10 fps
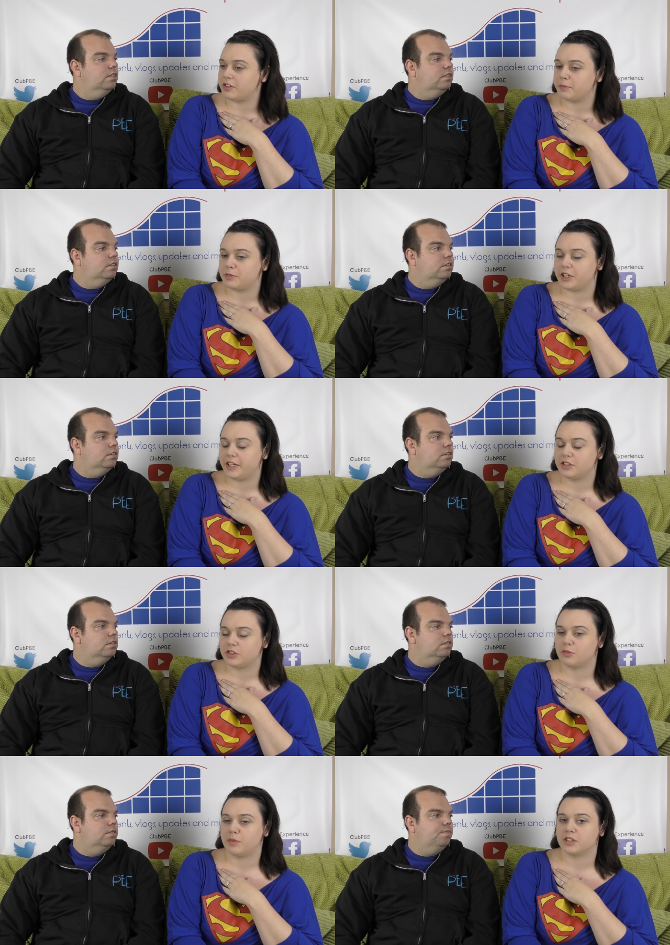Speaker 1: trip changed so
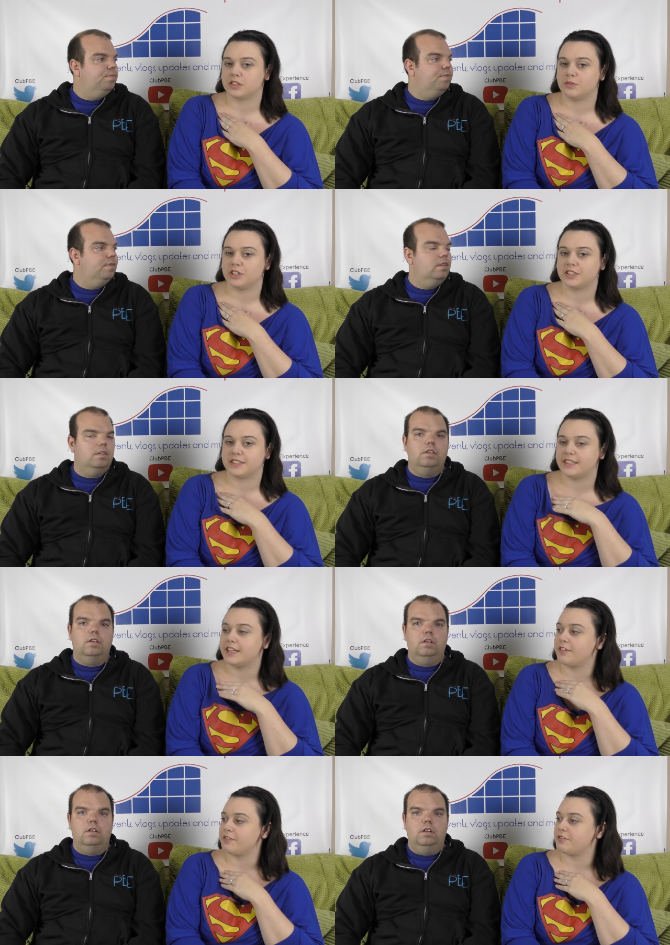much that we just didn't
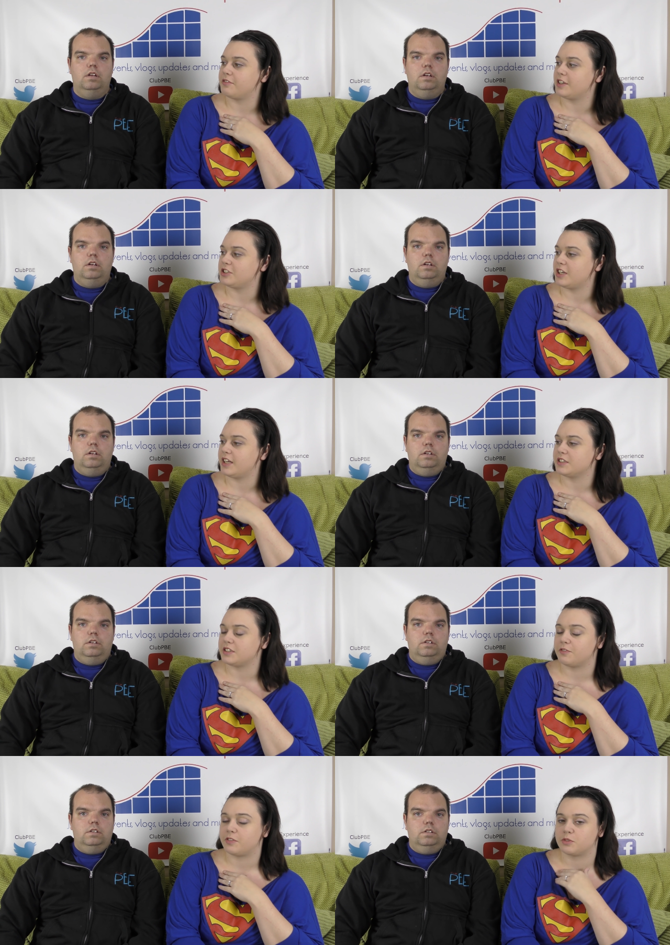have a chance.
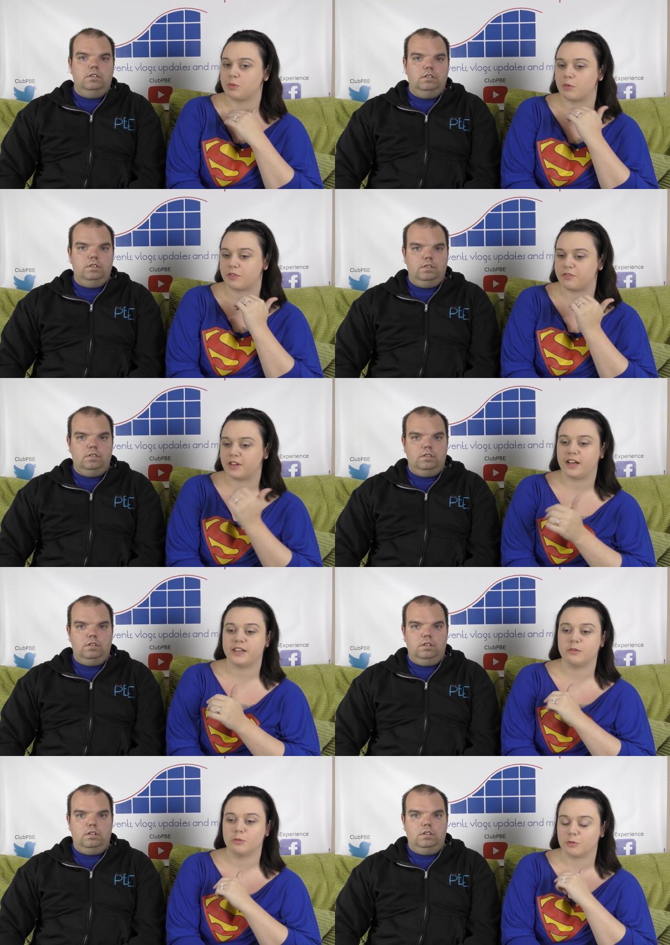At first, we were
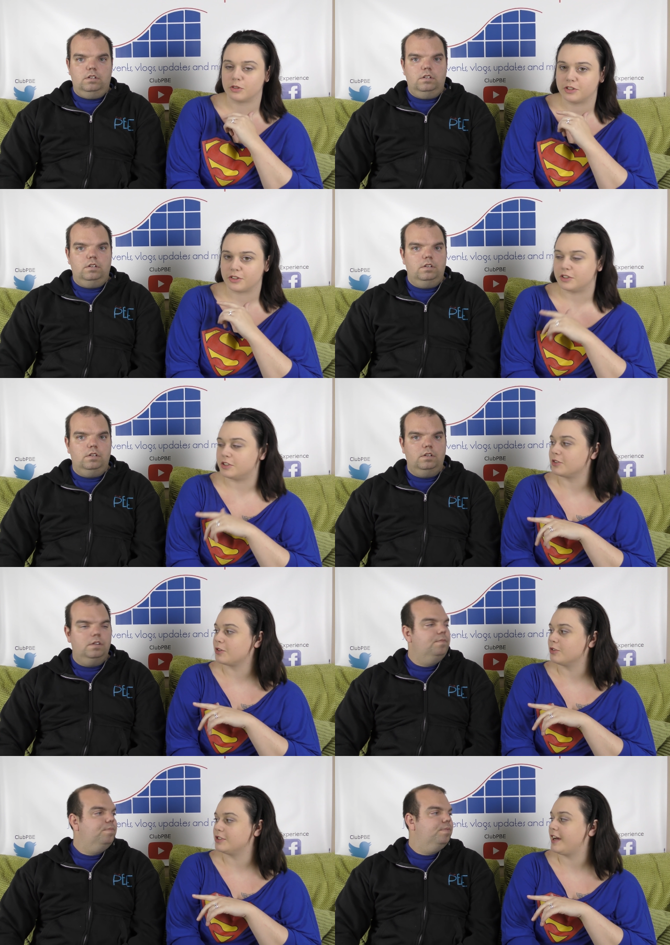flying. We were only going to do go
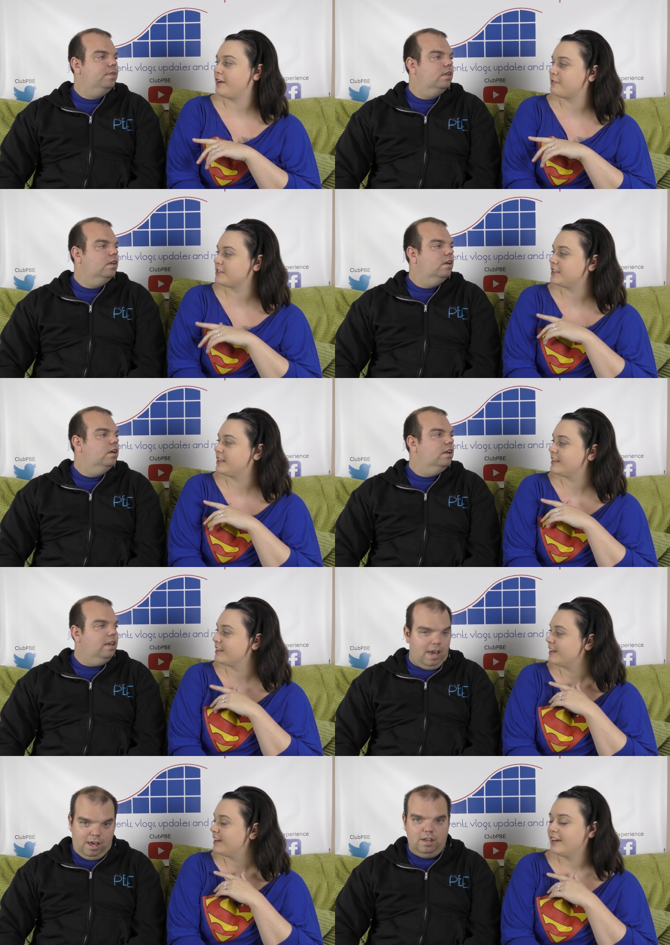to Efteling.
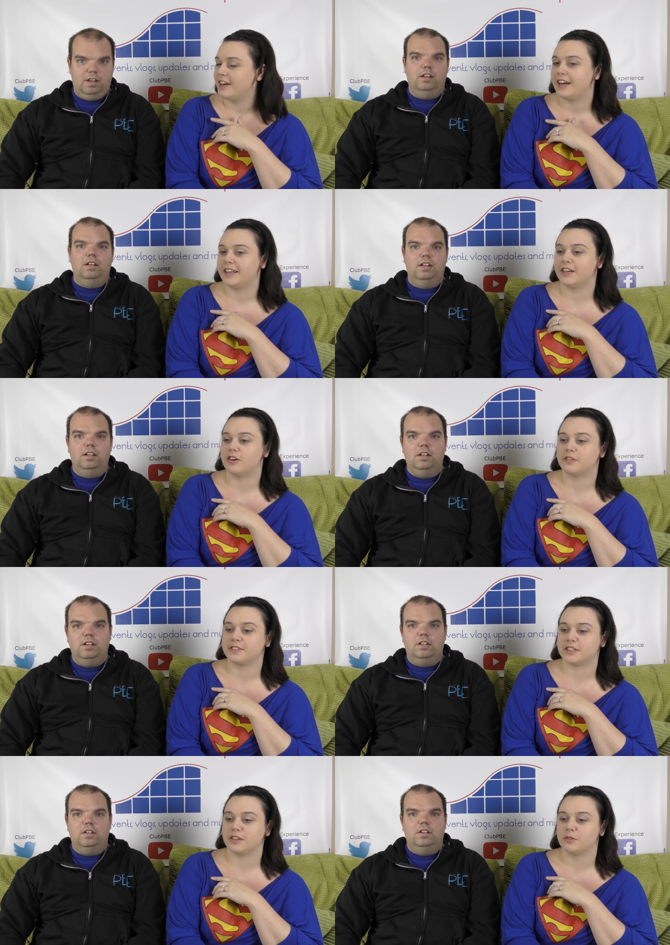Yeah. And then all of a
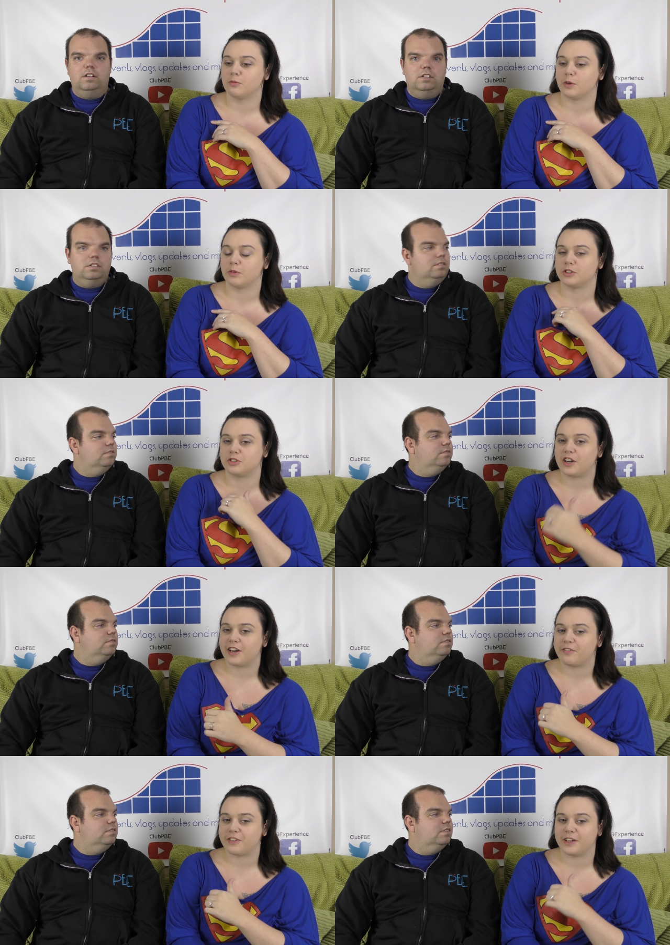sudden, we were
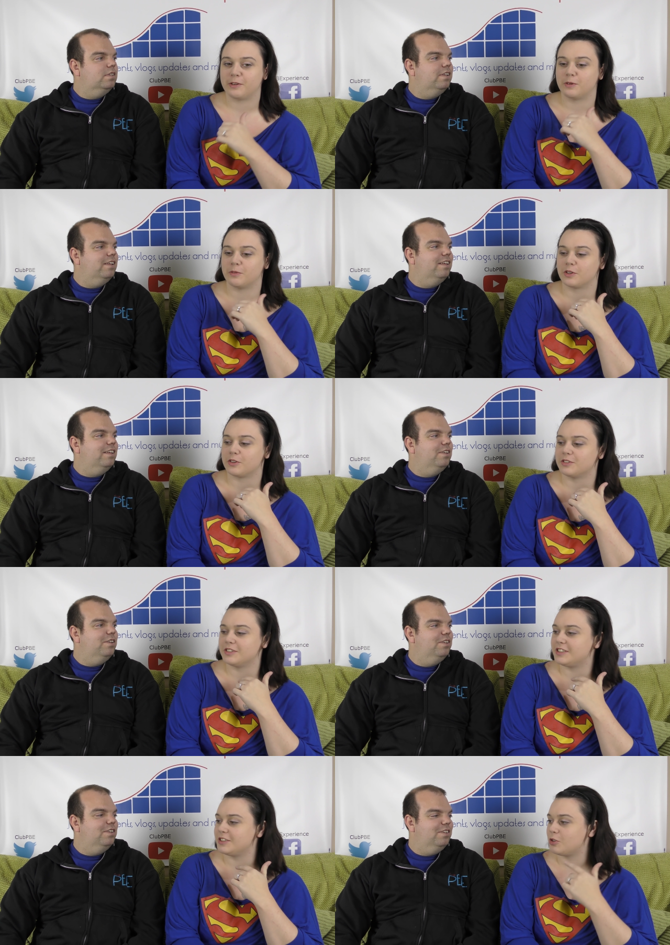driving. We were going
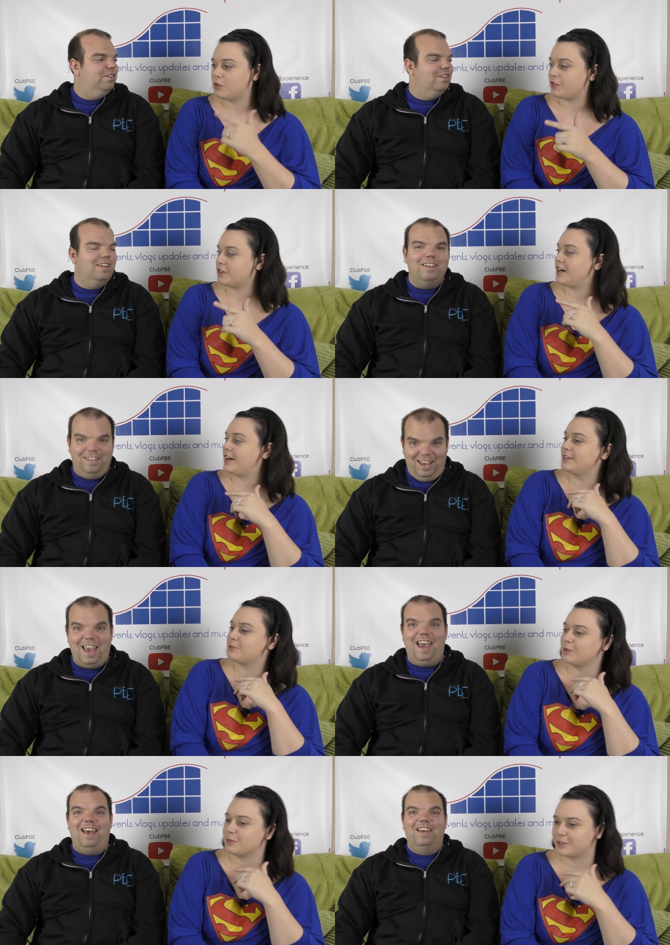to Toverland. Yeah.
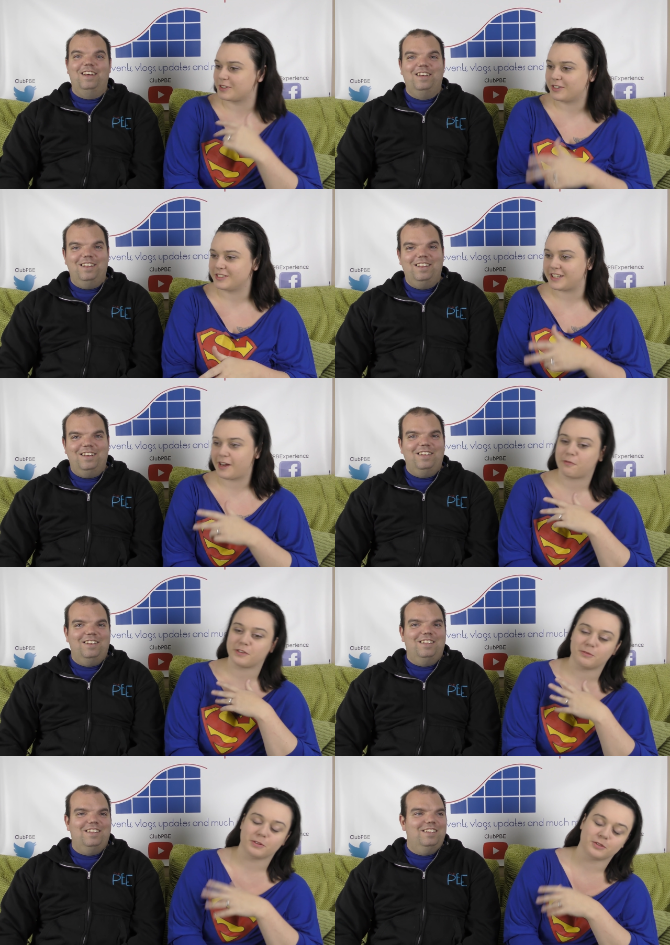We were going to
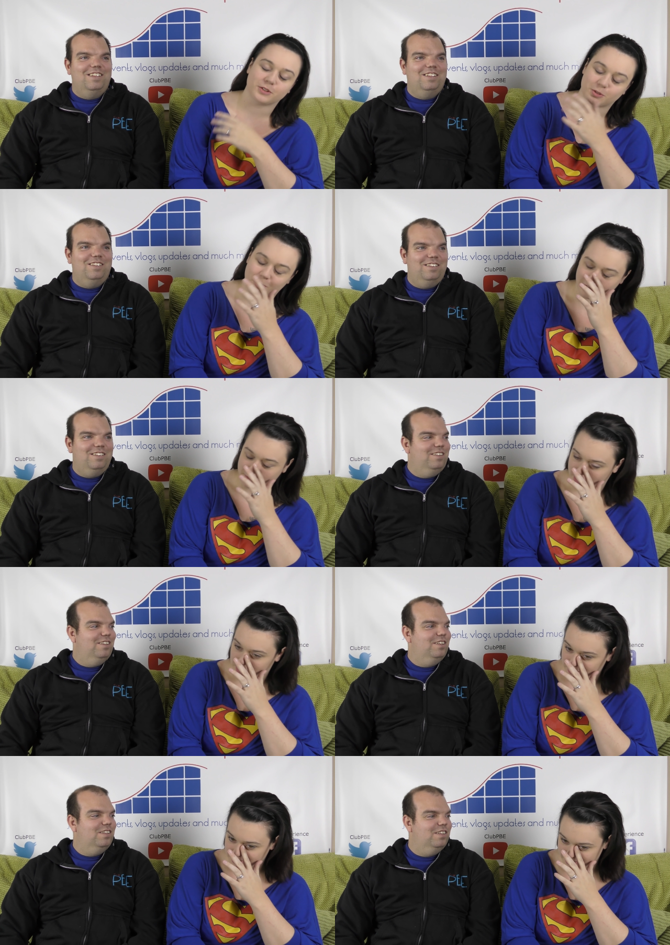Efteling. We were going to Walibi
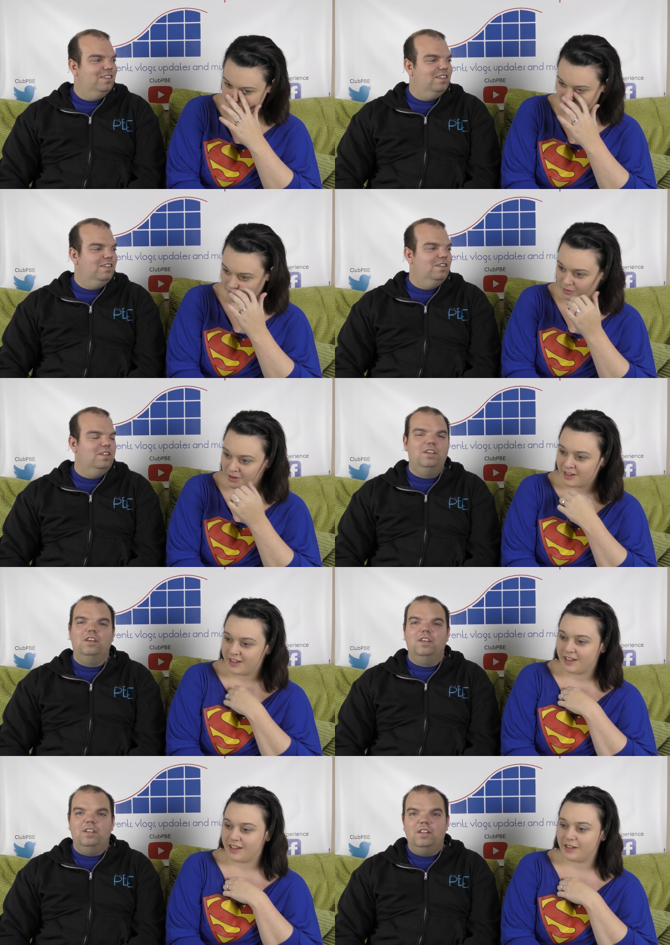Holland. So,
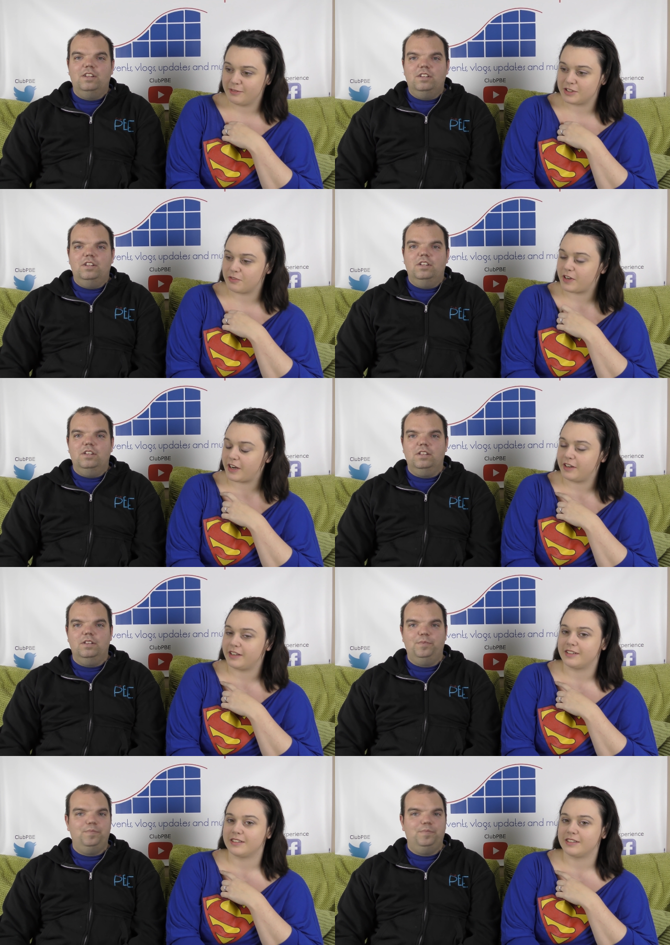it was a very